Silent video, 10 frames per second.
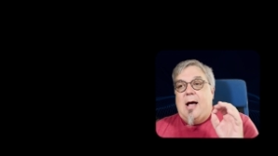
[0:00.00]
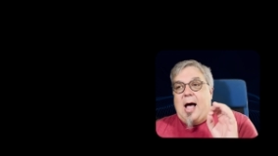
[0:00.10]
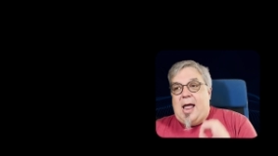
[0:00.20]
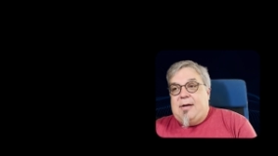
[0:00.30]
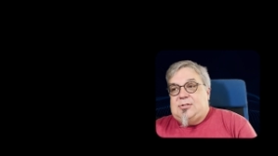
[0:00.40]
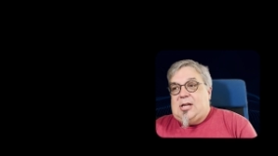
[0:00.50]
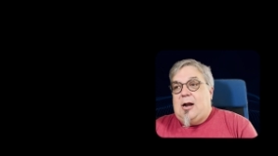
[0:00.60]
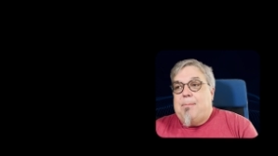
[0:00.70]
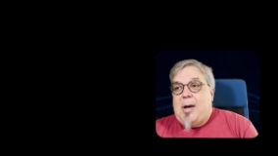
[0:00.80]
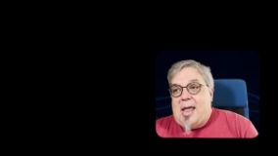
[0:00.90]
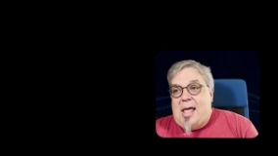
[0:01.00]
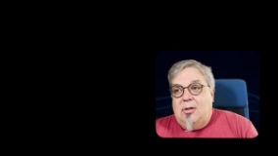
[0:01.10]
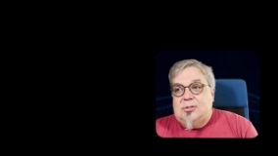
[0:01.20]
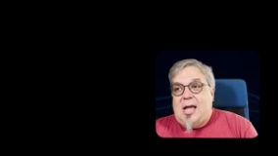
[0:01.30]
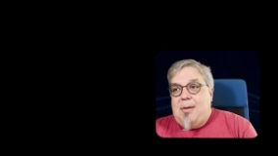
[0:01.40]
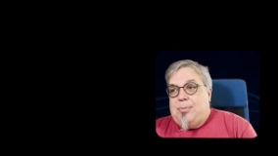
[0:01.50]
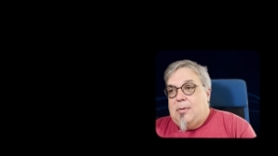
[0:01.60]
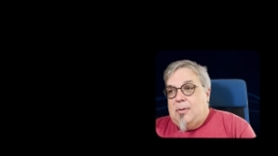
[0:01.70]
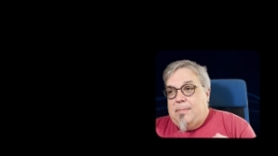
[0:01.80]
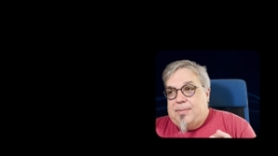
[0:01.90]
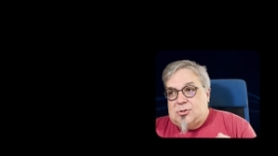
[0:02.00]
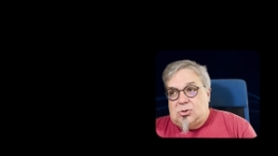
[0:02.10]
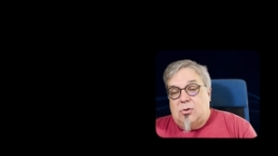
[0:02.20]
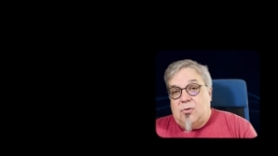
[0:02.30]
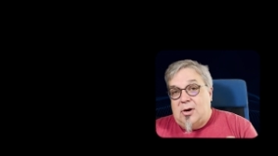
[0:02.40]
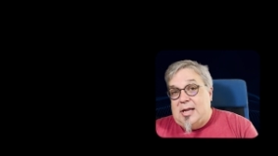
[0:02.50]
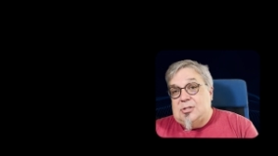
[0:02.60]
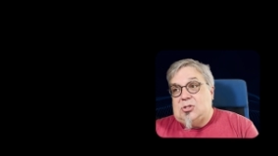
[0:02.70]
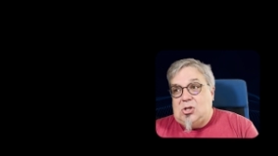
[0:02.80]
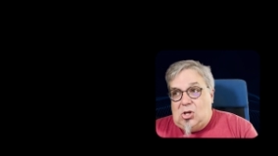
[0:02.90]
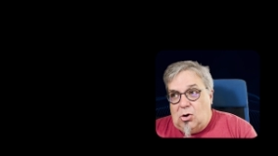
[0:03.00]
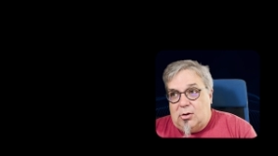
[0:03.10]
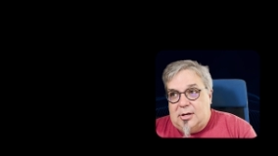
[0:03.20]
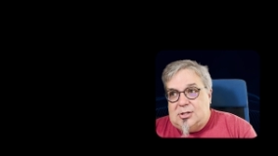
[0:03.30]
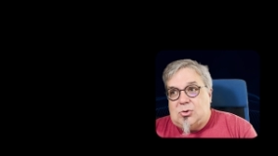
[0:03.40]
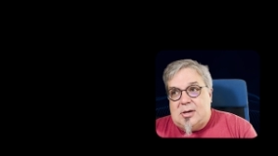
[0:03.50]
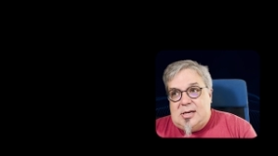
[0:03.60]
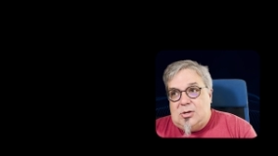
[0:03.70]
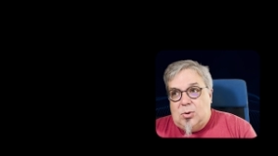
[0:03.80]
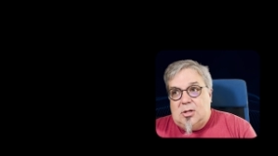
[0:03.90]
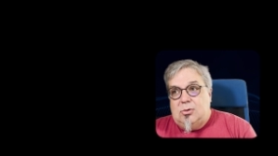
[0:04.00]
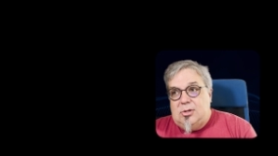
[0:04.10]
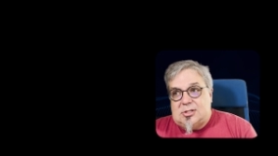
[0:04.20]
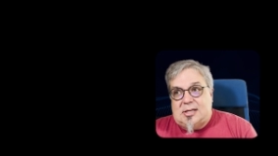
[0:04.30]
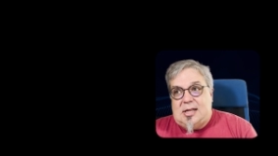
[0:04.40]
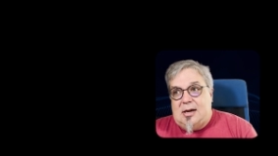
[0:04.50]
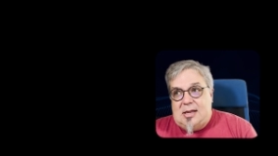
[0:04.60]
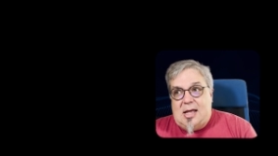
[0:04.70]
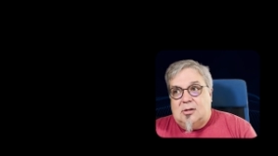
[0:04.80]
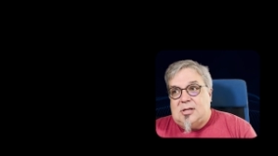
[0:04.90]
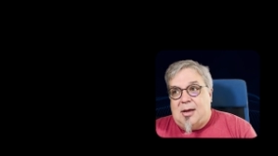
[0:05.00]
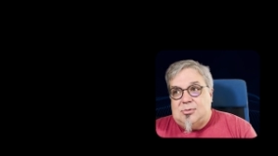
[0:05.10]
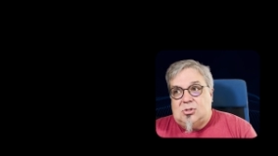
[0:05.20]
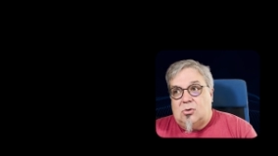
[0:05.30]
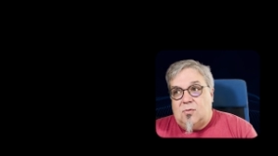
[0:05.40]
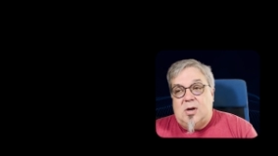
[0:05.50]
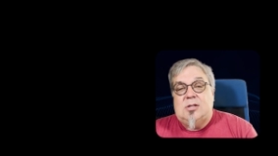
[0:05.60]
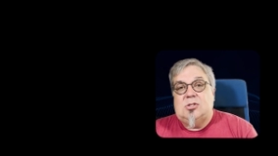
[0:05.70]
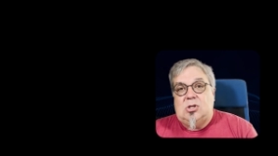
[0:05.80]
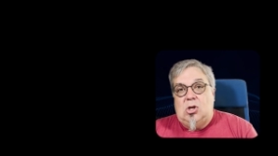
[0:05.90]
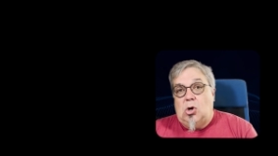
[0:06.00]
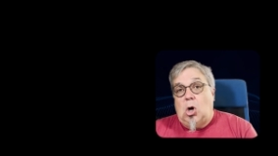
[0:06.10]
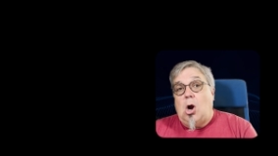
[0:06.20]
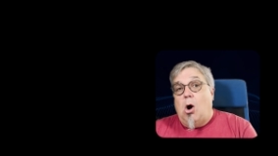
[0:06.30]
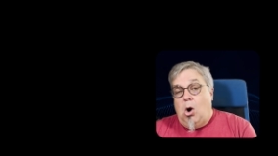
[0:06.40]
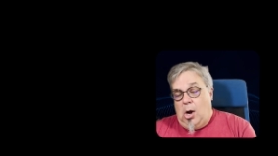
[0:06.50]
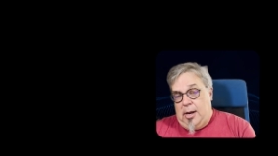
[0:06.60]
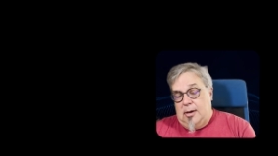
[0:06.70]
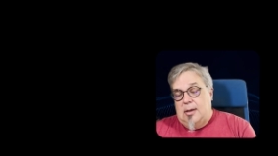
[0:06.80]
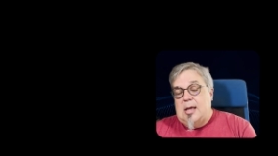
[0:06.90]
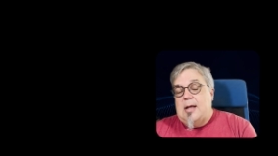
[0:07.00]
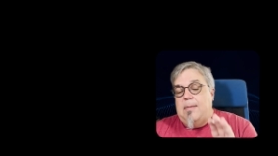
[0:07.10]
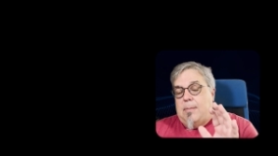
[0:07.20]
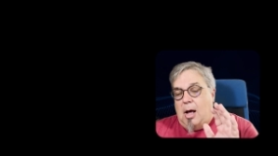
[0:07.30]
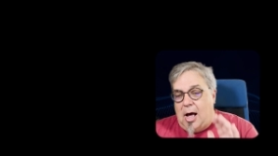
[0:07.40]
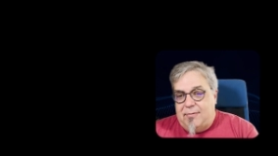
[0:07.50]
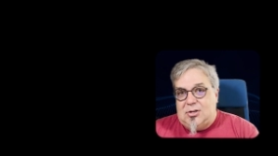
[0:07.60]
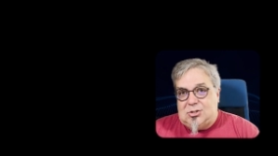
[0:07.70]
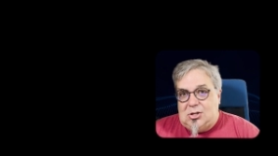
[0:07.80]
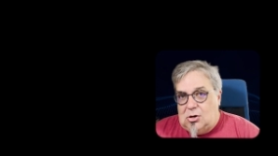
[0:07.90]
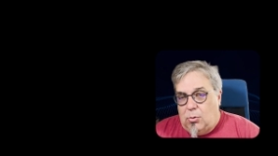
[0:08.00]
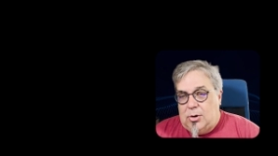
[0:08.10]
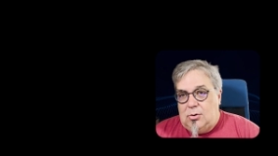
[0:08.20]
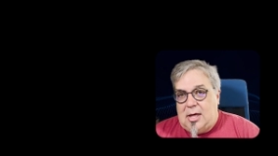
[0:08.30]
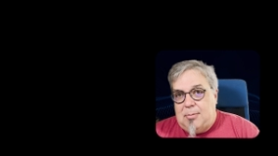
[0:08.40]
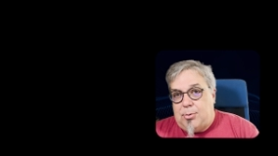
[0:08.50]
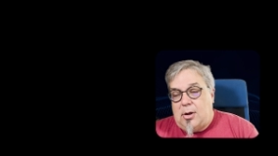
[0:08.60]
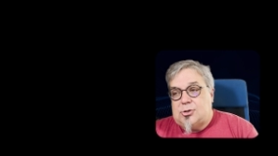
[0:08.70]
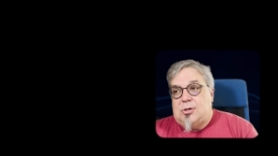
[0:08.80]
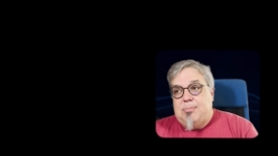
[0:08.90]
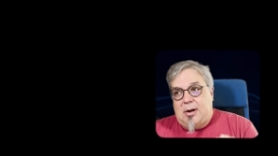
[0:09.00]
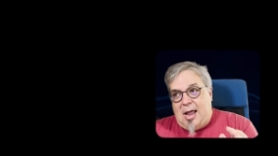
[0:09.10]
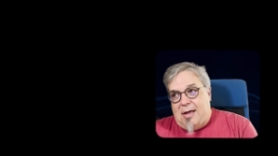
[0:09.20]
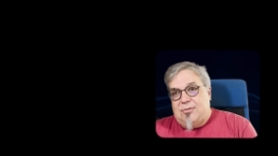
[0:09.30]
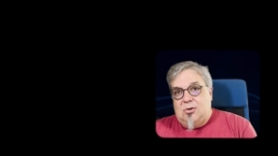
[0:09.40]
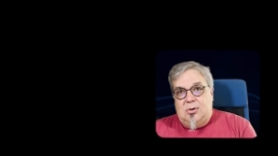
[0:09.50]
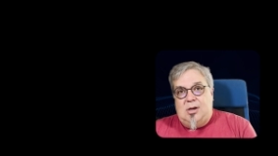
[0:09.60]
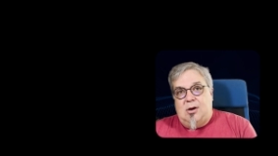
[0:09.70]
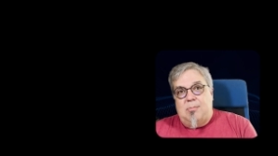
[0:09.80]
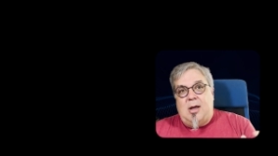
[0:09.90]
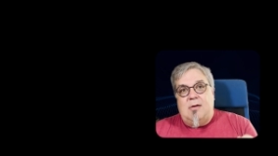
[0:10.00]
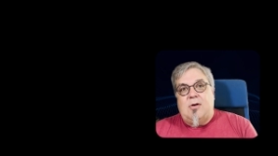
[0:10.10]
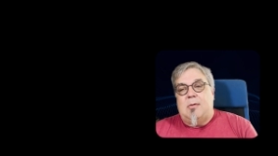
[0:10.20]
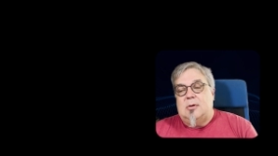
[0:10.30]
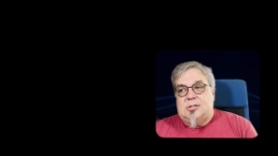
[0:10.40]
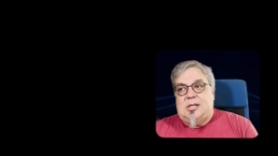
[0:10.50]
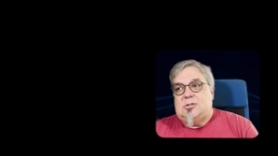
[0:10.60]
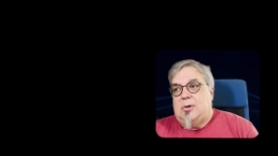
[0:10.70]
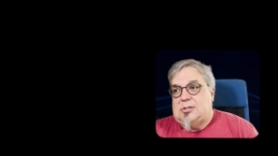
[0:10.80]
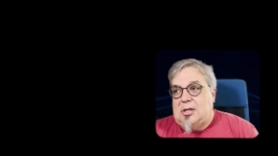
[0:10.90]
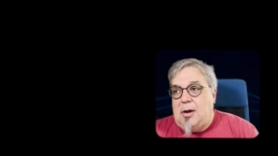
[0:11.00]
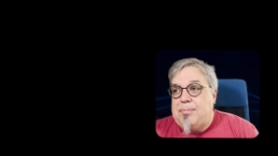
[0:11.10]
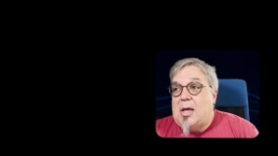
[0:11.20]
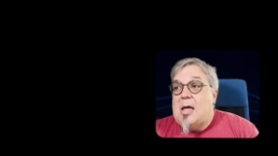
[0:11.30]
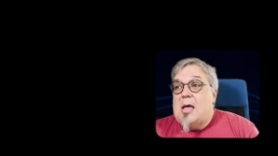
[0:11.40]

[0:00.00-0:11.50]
I have set up my LDAP server insecurely, so I need to include this identity LDAP server insecure on. Obviously, you don't want to do that in production, but I have to do it here in my environment because that's the way it's set up.